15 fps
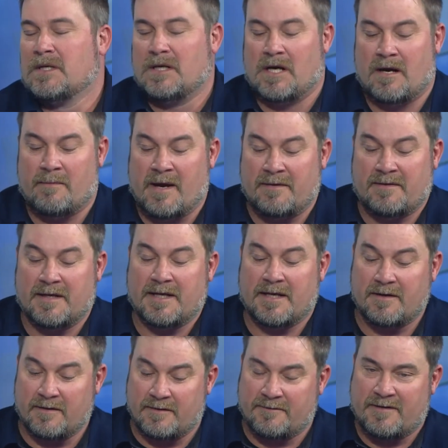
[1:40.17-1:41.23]
I think
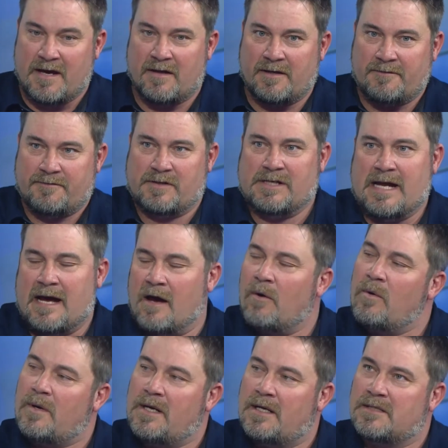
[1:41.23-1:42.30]
here in the valley for
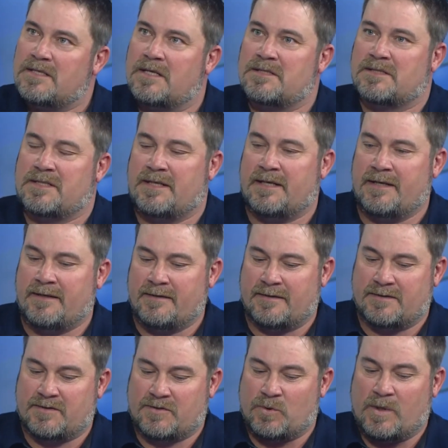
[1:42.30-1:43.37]
now, it's getting the
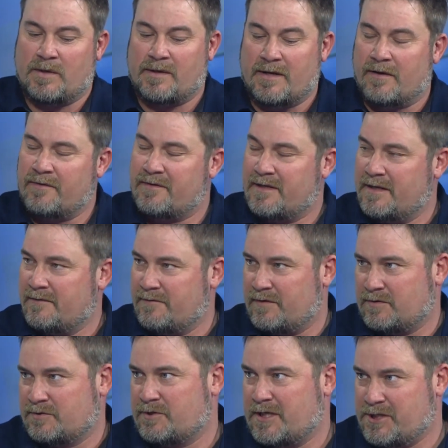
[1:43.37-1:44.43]
soil health, the
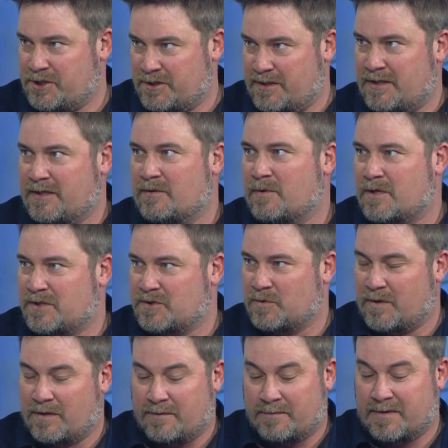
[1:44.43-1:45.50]
infiltration into our
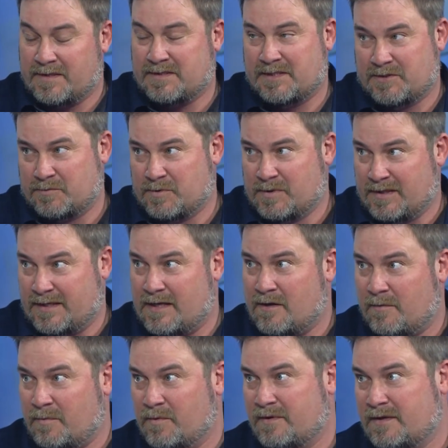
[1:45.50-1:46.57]
soil, because these really
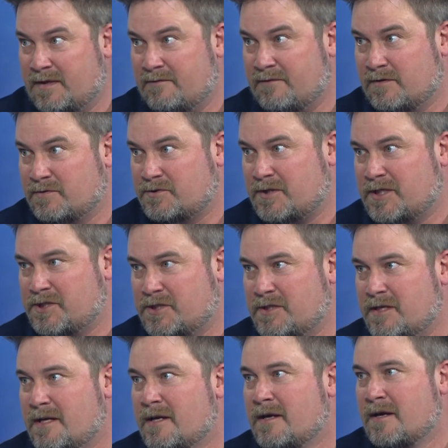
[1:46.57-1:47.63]
help with infiltration.
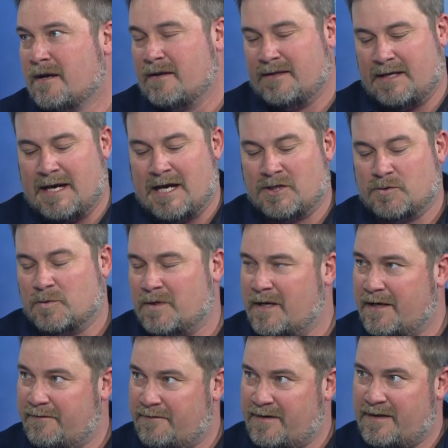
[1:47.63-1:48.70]
The actual
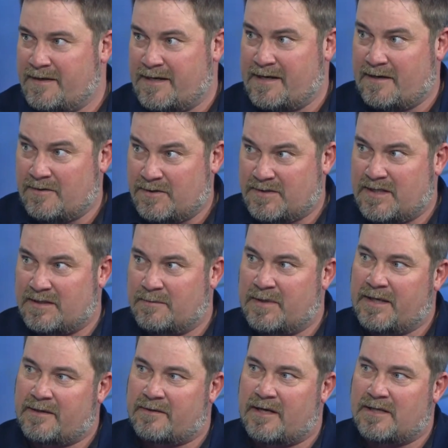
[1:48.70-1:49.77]
hyphae, the hairs that the
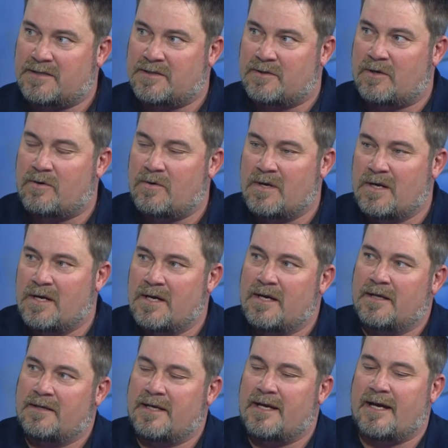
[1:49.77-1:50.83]
mycorrhiza grow,
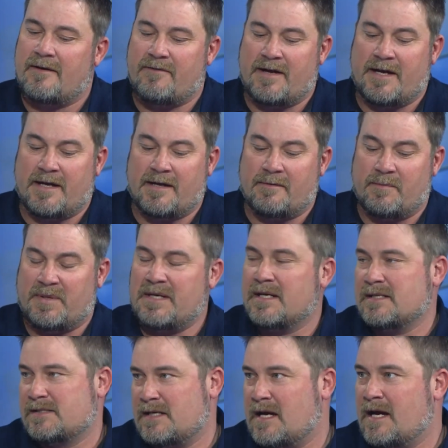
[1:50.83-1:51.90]
they have a
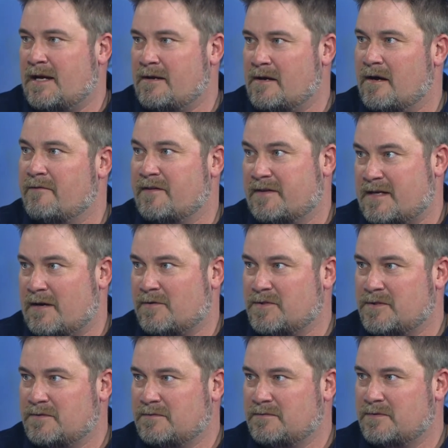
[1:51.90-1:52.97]
PSI of
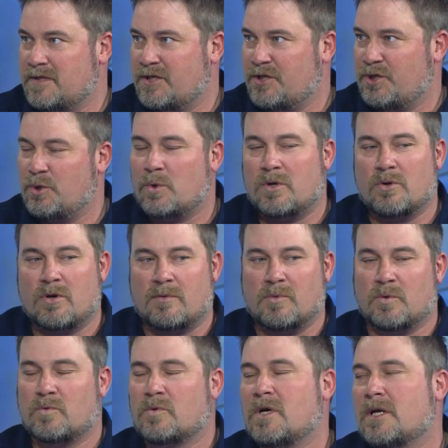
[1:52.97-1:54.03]
1,000. Your
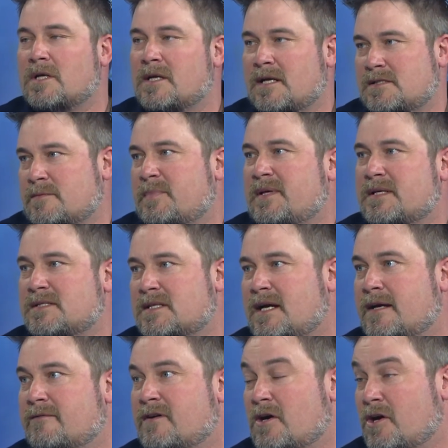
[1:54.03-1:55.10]
normal root has a PSI
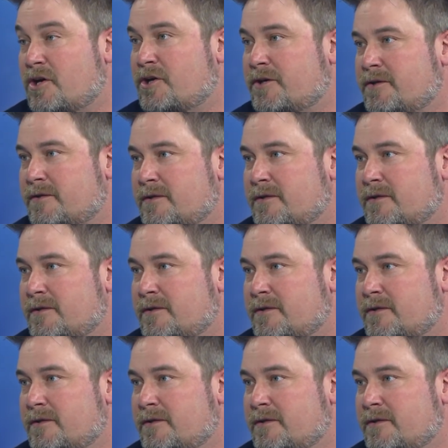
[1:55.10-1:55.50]
of 100.